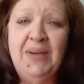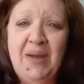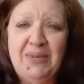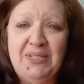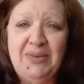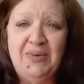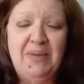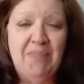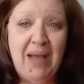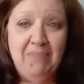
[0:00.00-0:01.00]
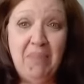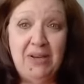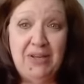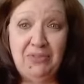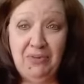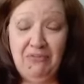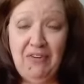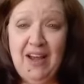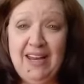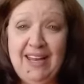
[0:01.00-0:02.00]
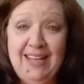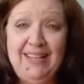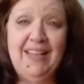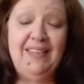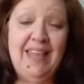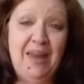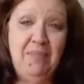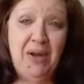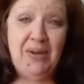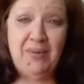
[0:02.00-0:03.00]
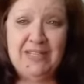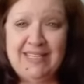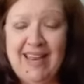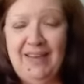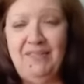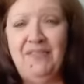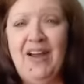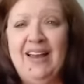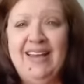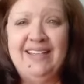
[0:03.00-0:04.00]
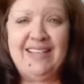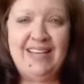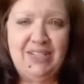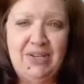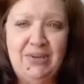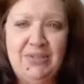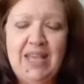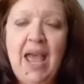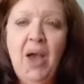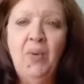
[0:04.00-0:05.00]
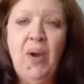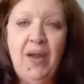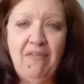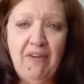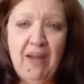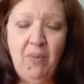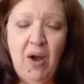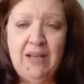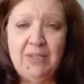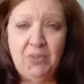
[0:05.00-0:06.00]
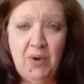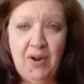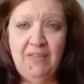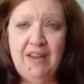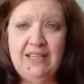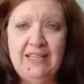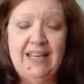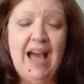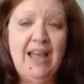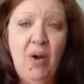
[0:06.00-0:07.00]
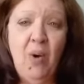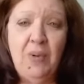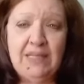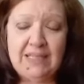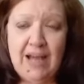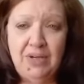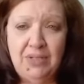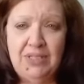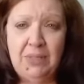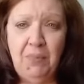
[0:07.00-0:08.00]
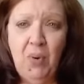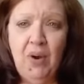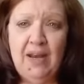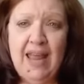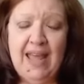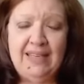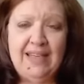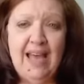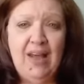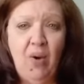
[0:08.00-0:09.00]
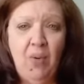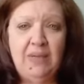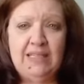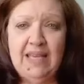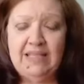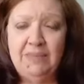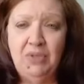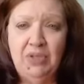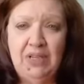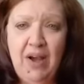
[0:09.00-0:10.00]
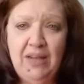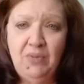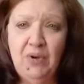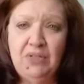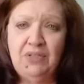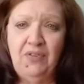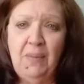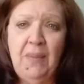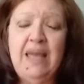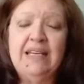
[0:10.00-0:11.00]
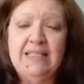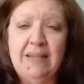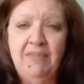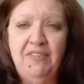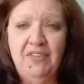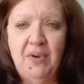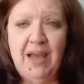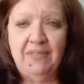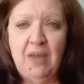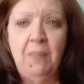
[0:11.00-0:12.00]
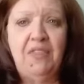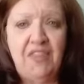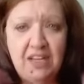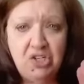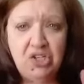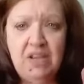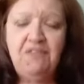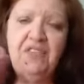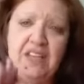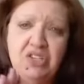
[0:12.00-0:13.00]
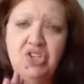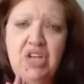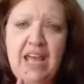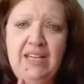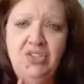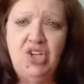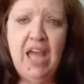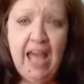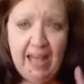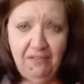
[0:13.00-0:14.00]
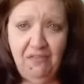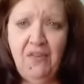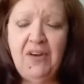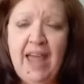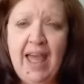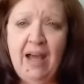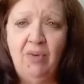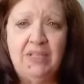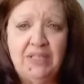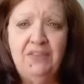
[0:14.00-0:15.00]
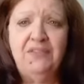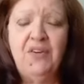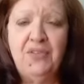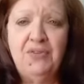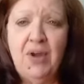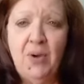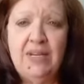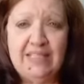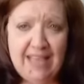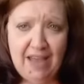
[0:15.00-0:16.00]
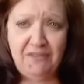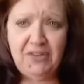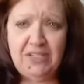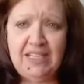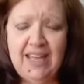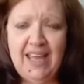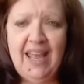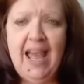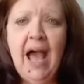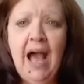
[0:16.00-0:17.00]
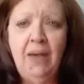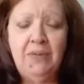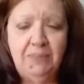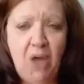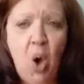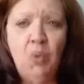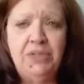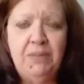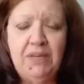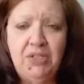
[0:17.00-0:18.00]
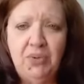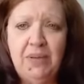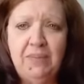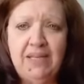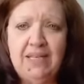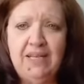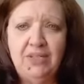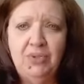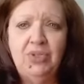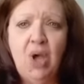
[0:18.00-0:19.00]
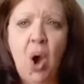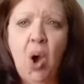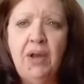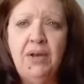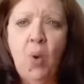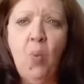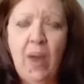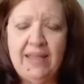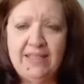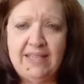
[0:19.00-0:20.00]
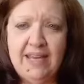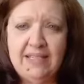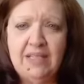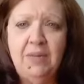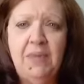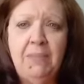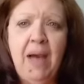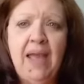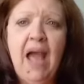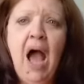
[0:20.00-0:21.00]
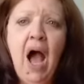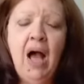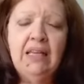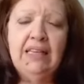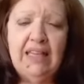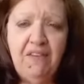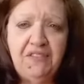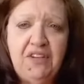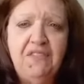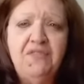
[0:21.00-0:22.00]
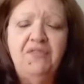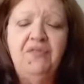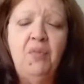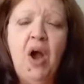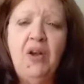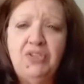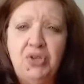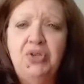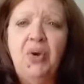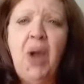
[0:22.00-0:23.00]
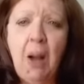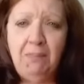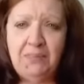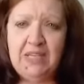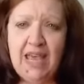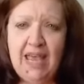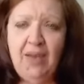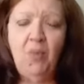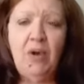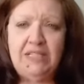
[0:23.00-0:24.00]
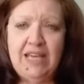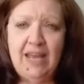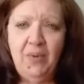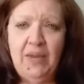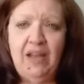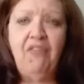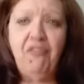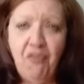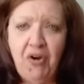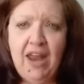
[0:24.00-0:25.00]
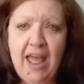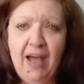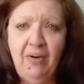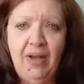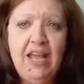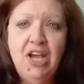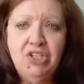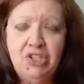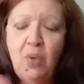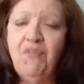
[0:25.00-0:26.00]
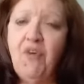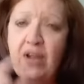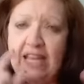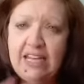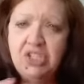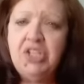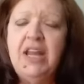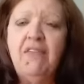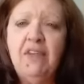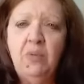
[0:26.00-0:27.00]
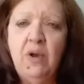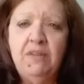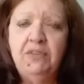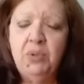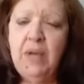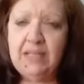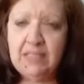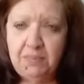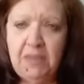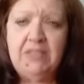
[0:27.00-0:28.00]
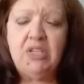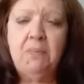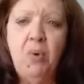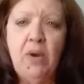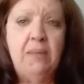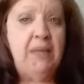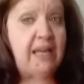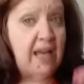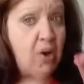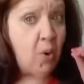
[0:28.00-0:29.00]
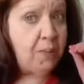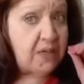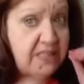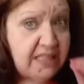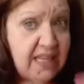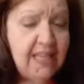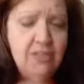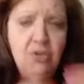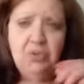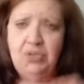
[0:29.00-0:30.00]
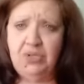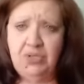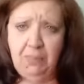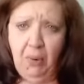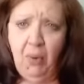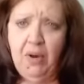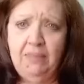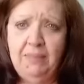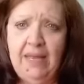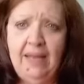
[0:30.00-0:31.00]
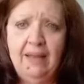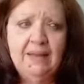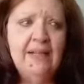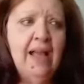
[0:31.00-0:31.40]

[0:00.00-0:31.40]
when I was doing my Monday through Friday, and then Monday, Wednesday, and Friday take twos. Wherever I was, wherever I did, I always got good support, and I always had some good, kind words from some of you out there. But things shift, things change, and for now, until further notice, after today, I will only be doing my take twos on Wednesday. It's going to be my lift up uh, to your hump day, one day a week for now. So for each and every one of you has been supporting me, and I hope continues to support me.